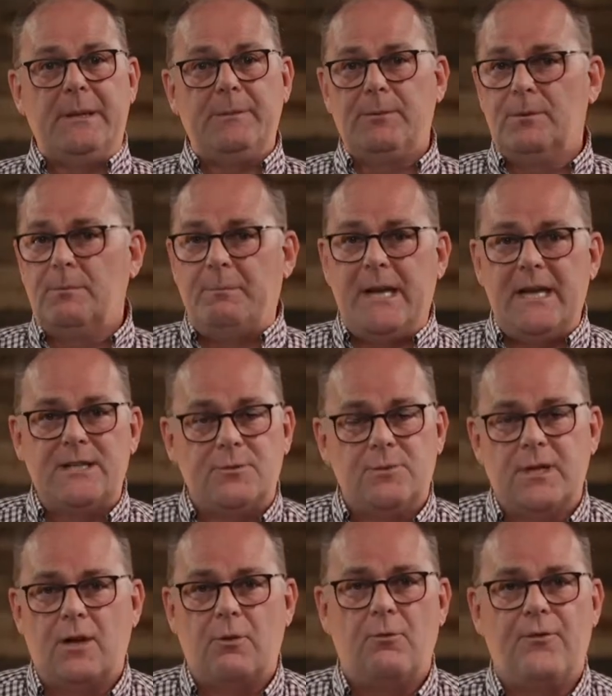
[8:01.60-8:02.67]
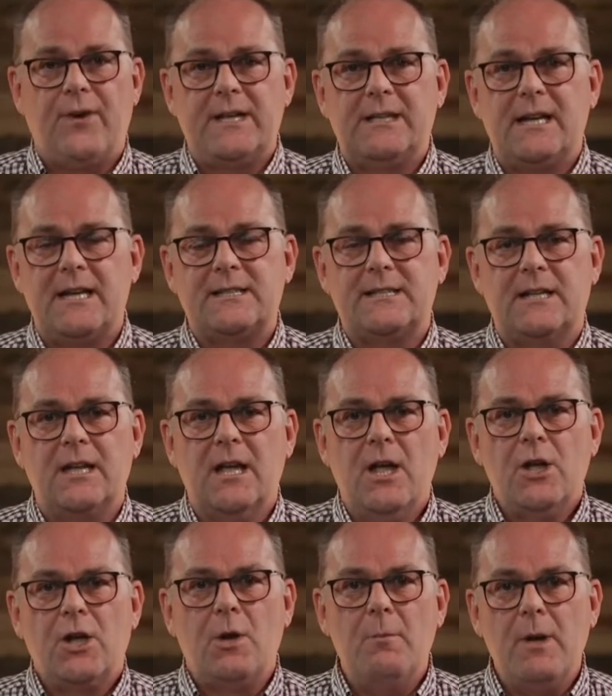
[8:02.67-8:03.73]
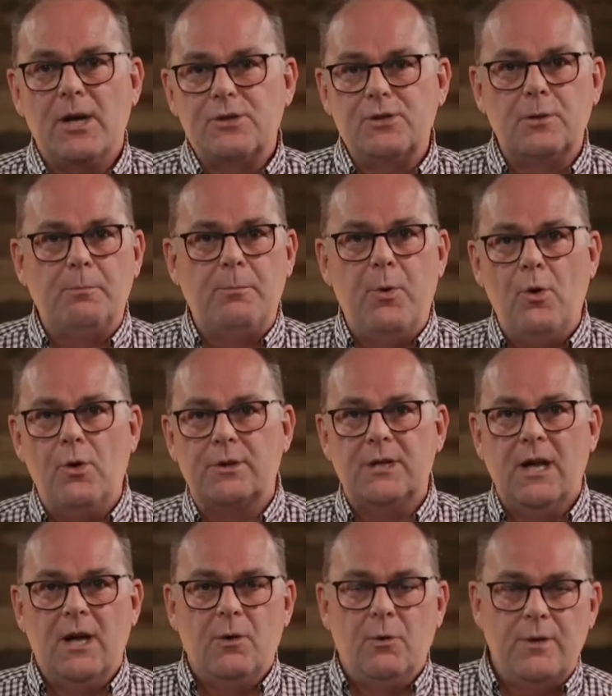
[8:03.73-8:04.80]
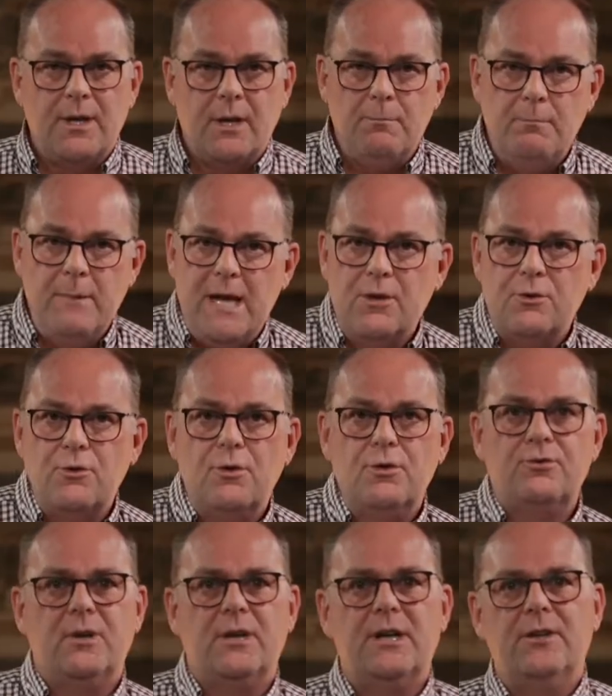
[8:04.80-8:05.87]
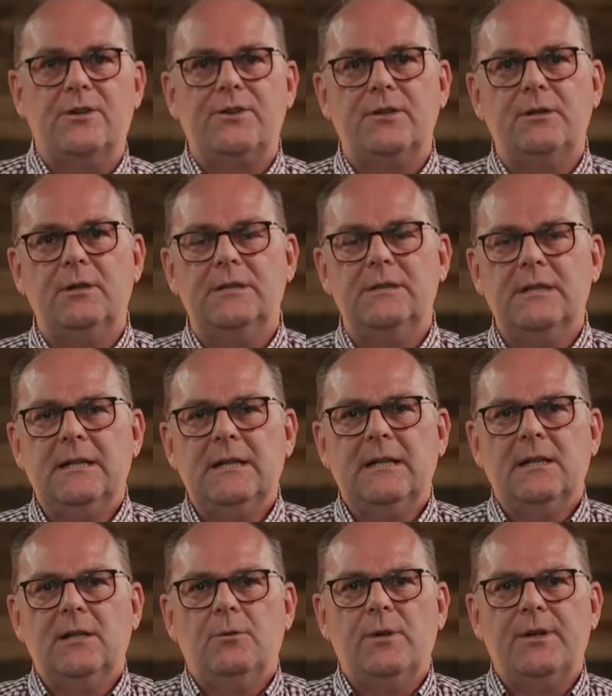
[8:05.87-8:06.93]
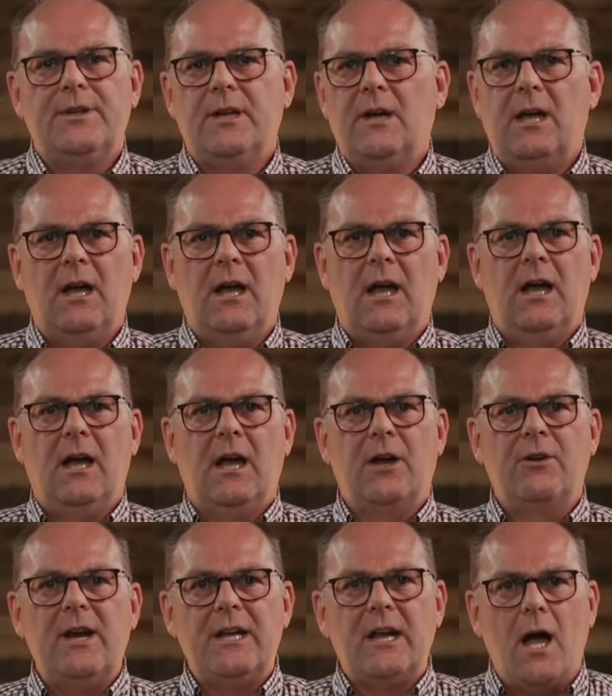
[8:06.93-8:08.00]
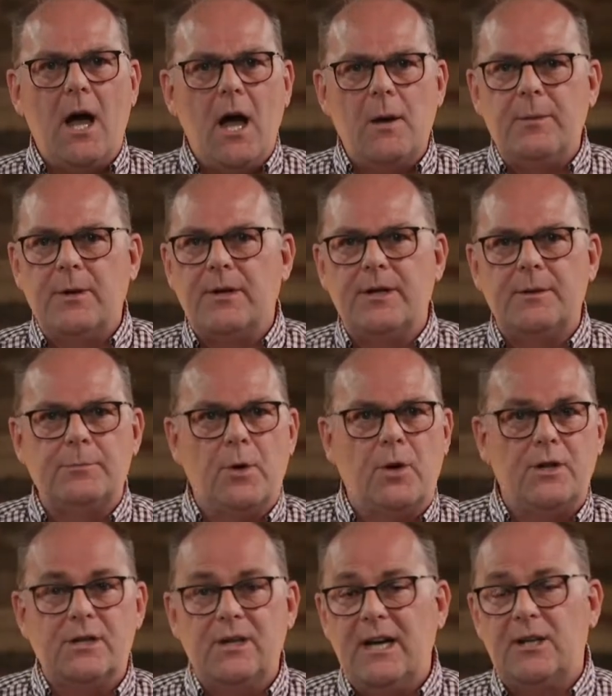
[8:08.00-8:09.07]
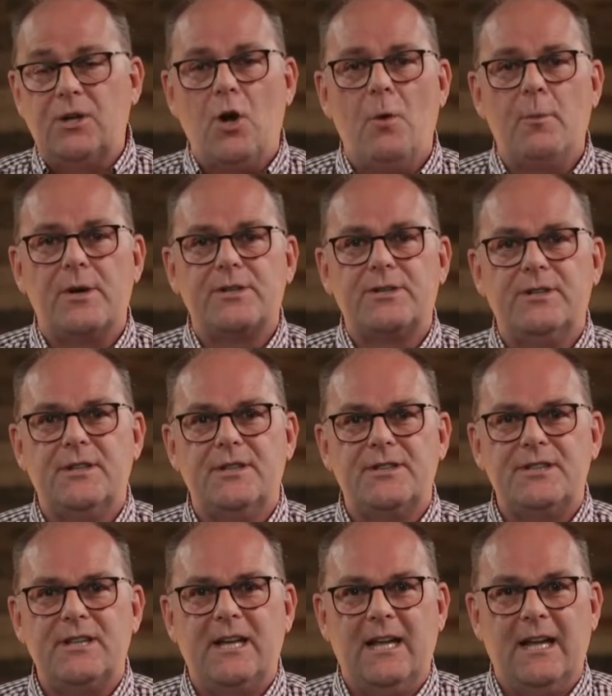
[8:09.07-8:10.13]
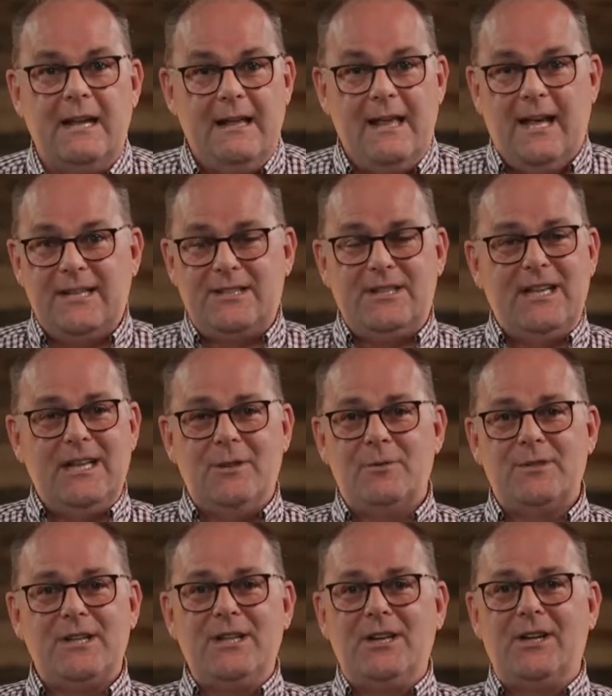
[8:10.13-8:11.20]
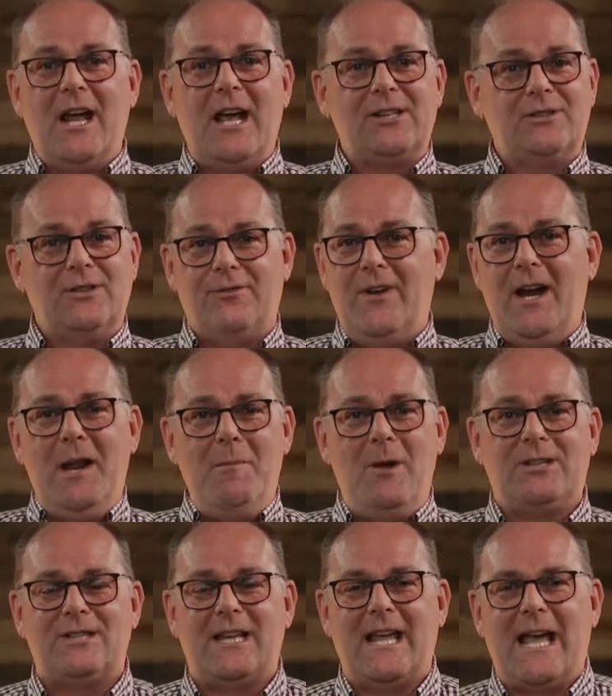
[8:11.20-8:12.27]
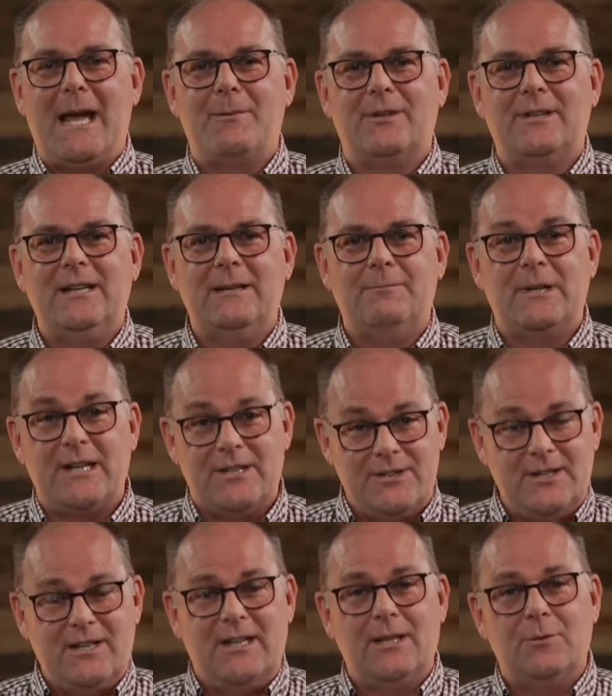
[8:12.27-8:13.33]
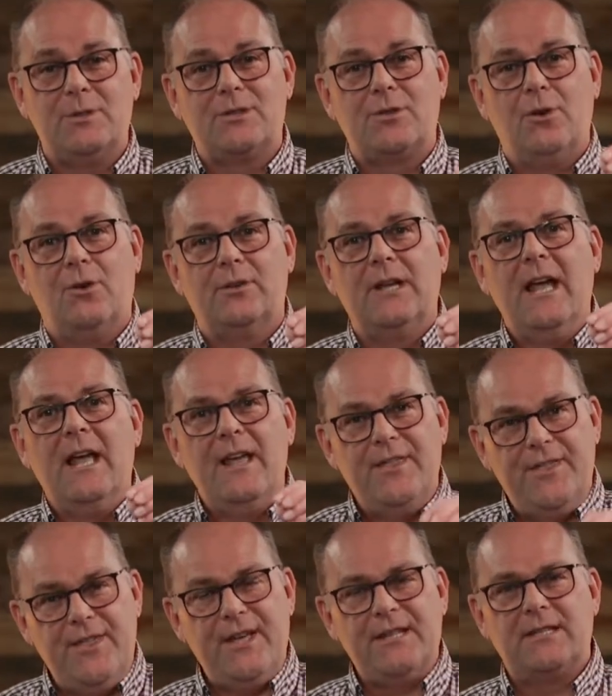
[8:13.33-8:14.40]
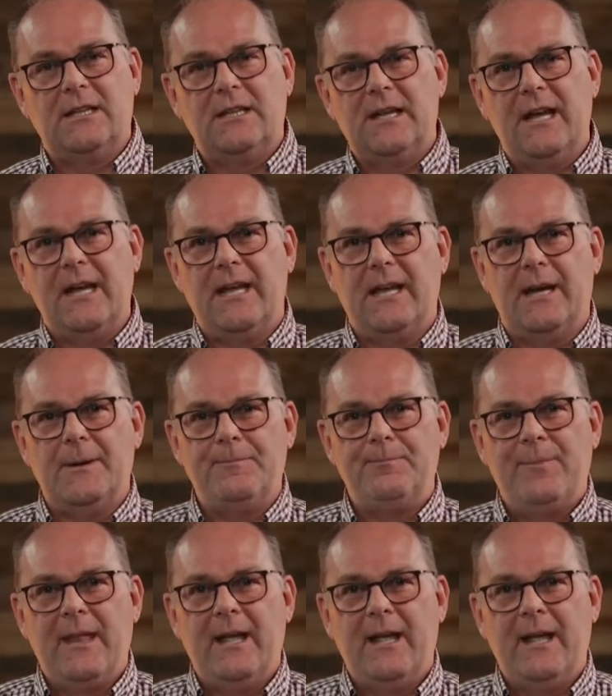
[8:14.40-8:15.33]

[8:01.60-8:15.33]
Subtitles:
people based with a fantastic commercial port, with a main road running through it, with a great harbour that brought great commerce to the city. A city that was international, very much like Aberdeen, but a city that was called Thessalonica.